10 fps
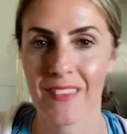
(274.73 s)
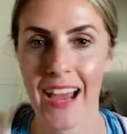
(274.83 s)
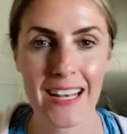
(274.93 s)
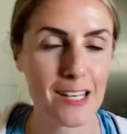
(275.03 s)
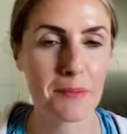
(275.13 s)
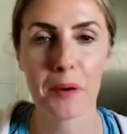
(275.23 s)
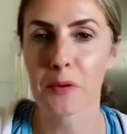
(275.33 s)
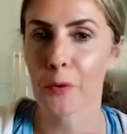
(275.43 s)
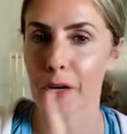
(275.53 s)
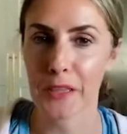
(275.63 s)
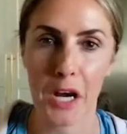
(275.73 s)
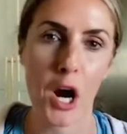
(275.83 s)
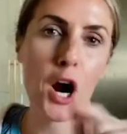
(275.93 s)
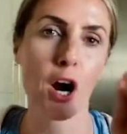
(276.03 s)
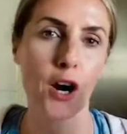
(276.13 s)
I need to be able to work in the
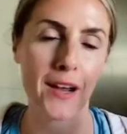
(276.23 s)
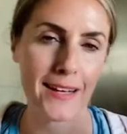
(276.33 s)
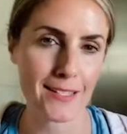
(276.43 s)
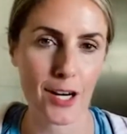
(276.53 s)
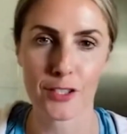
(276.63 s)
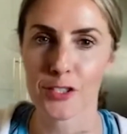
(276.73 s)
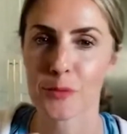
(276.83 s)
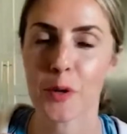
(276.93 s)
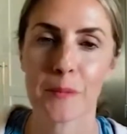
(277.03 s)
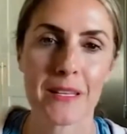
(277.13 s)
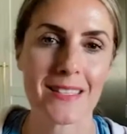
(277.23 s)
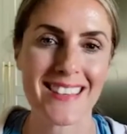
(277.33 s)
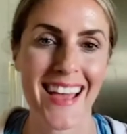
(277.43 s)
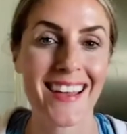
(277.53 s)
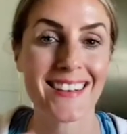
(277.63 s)
car and at doctor's appointments.
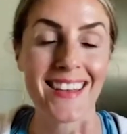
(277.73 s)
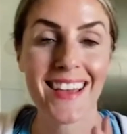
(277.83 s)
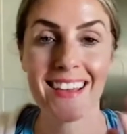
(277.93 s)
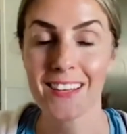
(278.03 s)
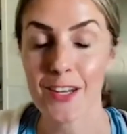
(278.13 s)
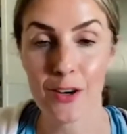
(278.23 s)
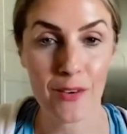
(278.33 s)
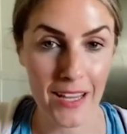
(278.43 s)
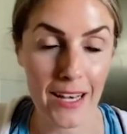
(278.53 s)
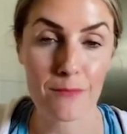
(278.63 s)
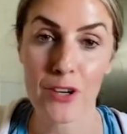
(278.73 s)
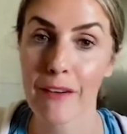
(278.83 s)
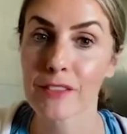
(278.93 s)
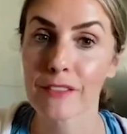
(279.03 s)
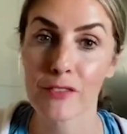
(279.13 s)
And, you know, again, I'm
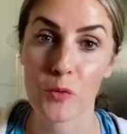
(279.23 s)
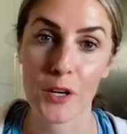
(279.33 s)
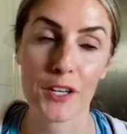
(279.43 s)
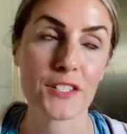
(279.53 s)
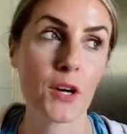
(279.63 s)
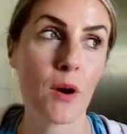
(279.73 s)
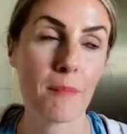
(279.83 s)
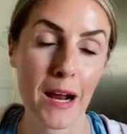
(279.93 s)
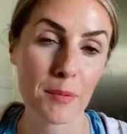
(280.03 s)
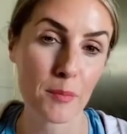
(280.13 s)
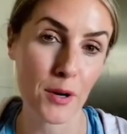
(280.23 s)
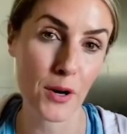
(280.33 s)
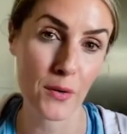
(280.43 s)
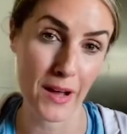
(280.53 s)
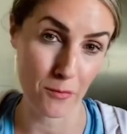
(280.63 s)
traveling for work. So a MacBook
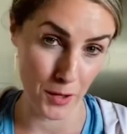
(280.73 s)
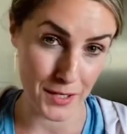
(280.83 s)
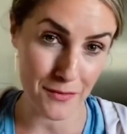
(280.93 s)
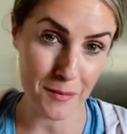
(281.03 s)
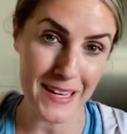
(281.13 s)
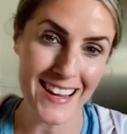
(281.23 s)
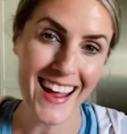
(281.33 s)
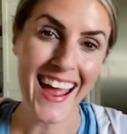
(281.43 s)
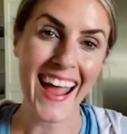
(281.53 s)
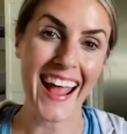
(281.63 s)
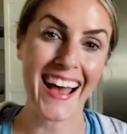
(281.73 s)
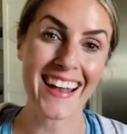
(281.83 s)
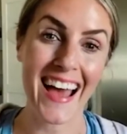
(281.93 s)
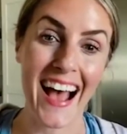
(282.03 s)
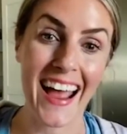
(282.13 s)
Pro works for me.
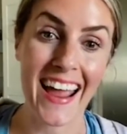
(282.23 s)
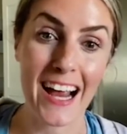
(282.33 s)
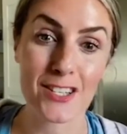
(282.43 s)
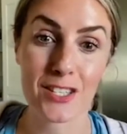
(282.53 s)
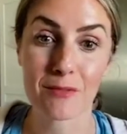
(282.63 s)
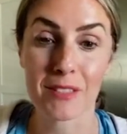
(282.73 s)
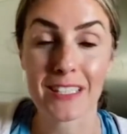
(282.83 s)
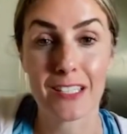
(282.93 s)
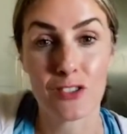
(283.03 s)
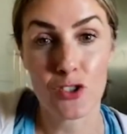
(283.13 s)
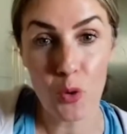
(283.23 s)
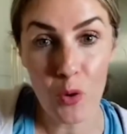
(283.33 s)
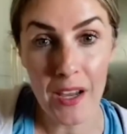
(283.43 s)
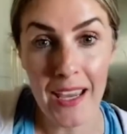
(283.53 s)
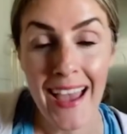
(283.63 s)
And I actually really
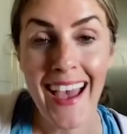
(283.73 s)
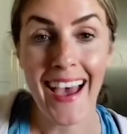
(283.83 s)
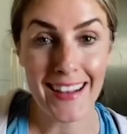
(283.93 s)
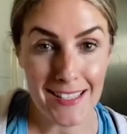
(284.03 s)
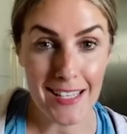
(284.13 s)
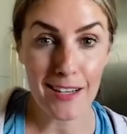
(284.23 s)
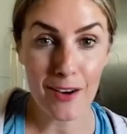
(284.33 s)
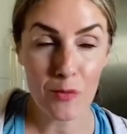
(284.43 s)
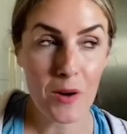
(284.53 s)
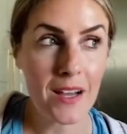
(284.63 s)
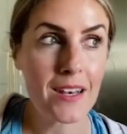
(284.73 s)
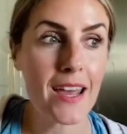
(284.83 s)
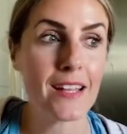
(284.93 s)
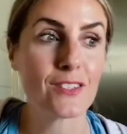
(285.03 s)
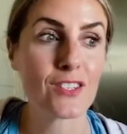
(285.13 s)
enjoy editing on one.
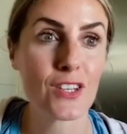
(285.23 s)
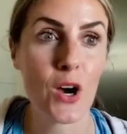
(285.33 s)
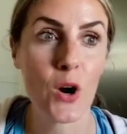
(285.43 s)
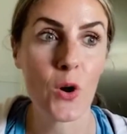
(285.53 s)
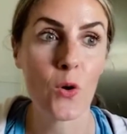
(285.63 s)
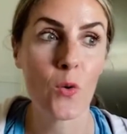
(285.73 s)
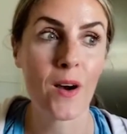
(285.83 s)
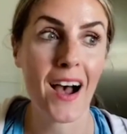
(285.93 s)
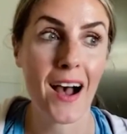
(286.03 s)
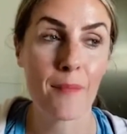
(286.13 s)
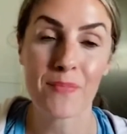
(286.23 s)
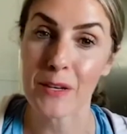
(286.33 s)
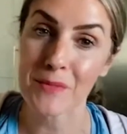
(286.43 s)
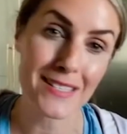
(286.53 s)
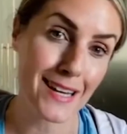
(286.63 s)
And so
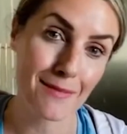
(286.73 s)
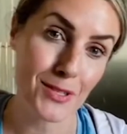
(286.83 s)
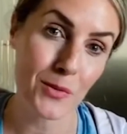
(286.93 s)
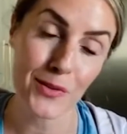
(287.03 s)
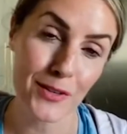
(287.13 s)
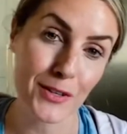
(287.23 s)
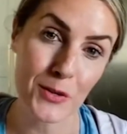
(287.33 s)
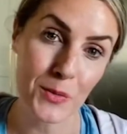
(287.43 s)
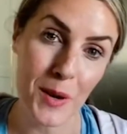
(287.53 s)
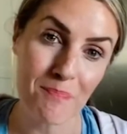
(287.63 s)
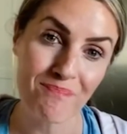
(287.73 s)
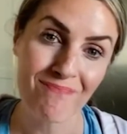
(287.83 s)
it was time to order a new one.